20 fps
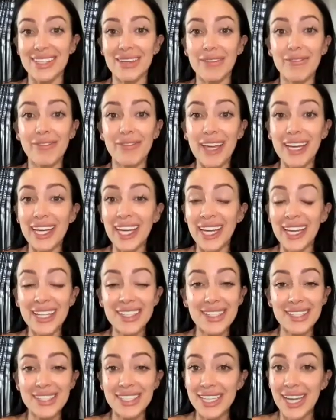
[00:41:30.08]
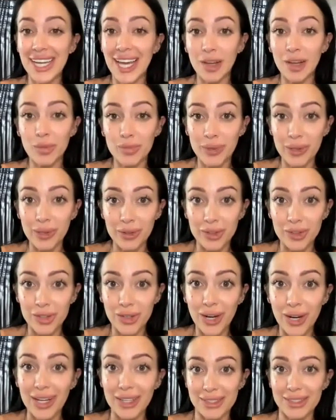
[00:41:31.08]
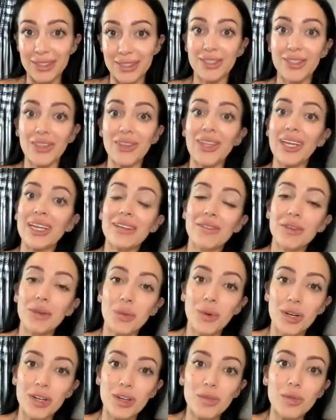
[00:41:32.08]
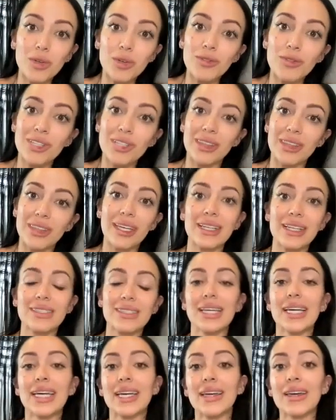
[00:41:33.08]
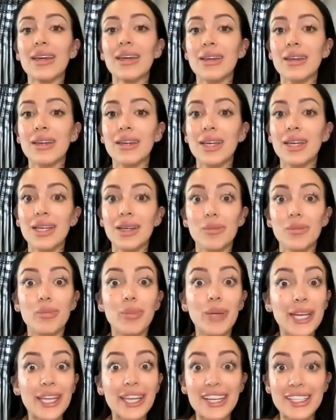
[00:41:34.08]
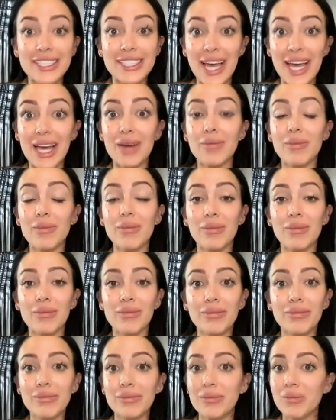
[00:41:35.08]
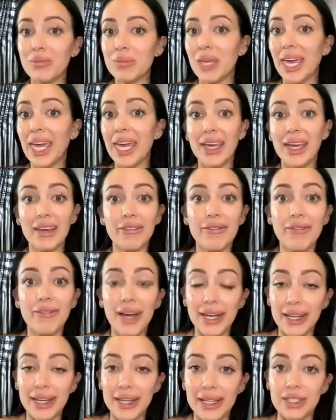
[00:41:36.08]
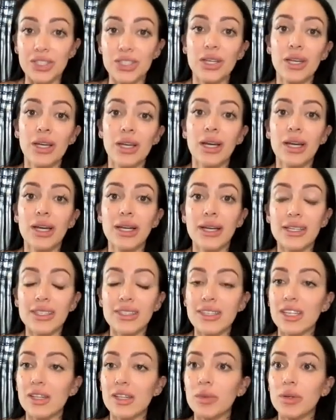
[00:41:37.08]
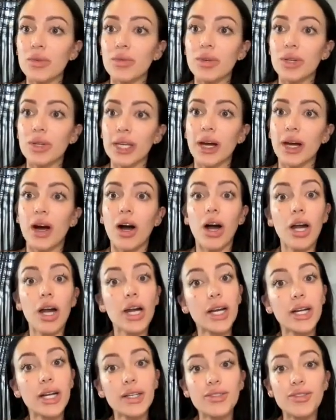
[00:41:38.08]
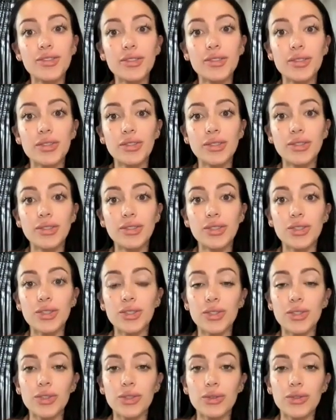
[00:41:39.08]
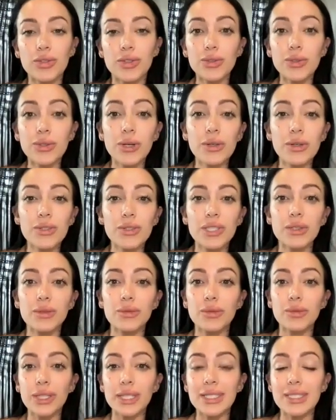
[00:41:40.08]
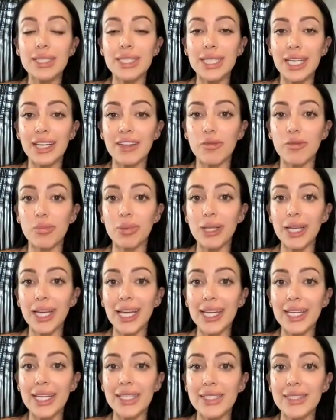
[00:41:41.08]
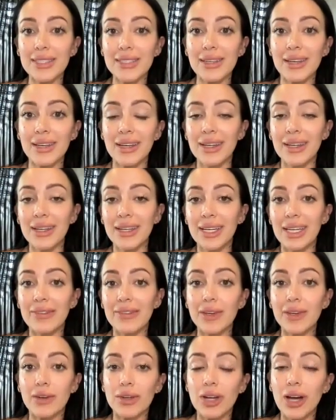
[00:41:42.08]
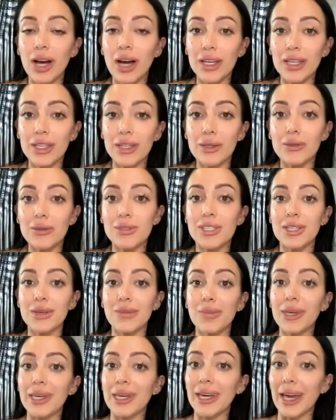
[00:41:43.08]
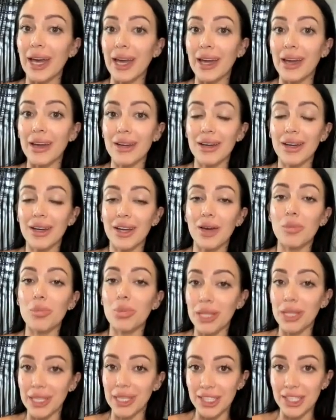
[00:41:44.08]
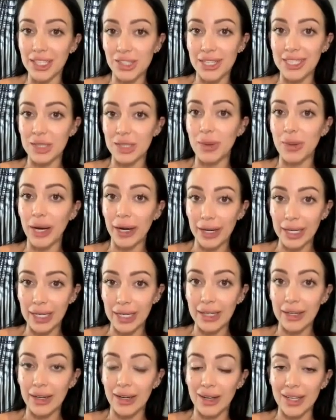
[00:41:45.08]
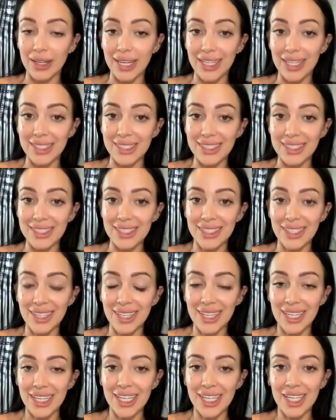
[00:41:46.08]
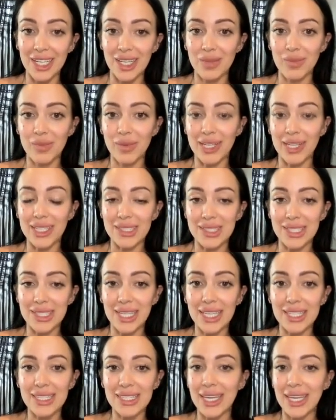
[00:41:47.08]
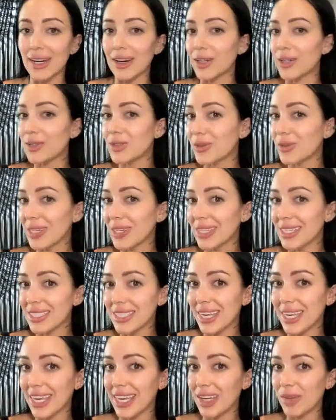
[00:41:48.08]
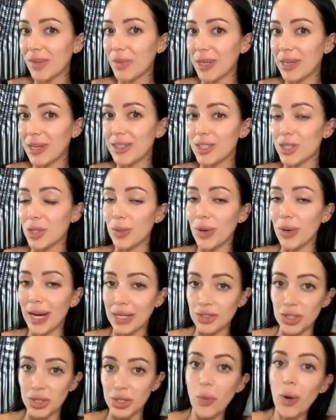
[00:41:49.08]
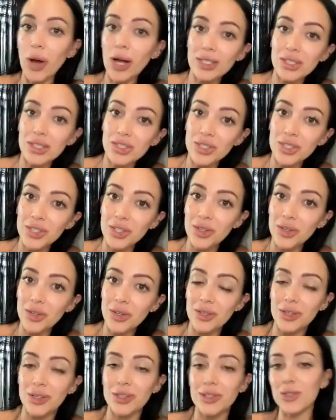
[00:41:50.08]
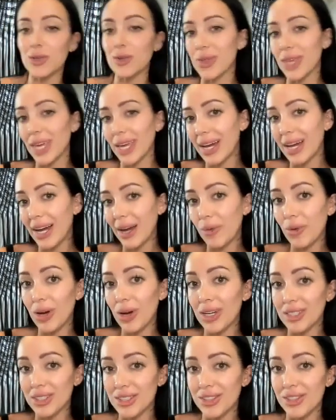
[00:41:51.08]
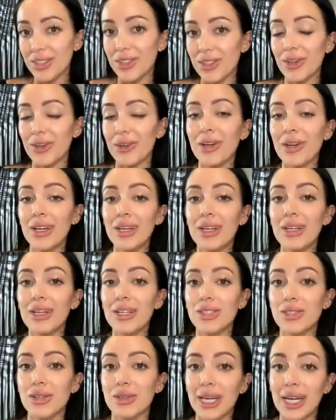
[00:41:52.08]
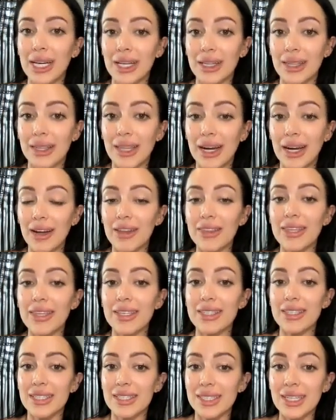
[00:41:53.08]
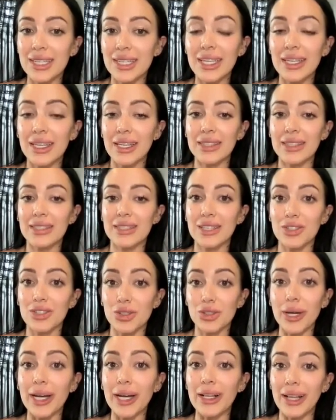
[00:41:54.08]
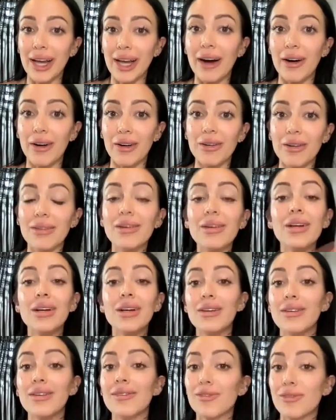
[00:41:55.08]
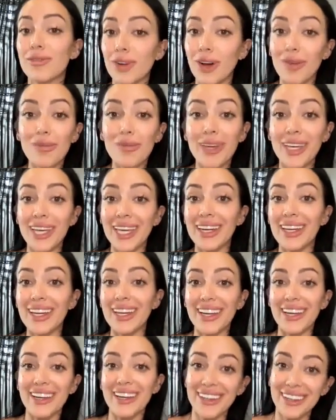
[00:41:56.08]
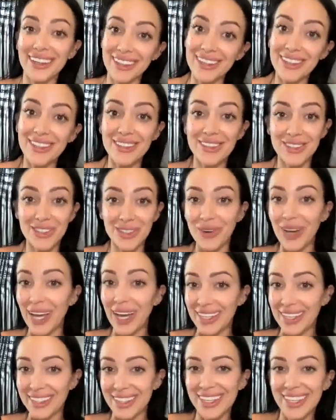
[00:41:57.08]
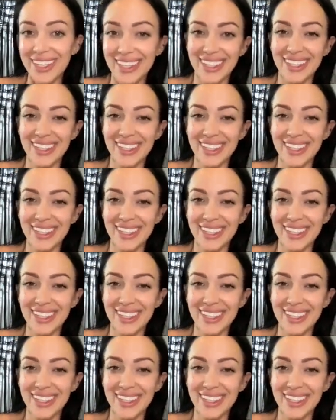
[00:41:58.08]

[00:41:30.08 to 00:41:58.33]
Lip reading: And faking it doesn't help build trust. So then if you want to move to things like BDSM, kink, fetish, it's going to be really hard to do those in a really safe place if you're not used to being completely transparent and honest. Because then it's like, are you doing this kink because you actually want to, or because you think I want to? So that authenticity needs to trail out from beginning to end.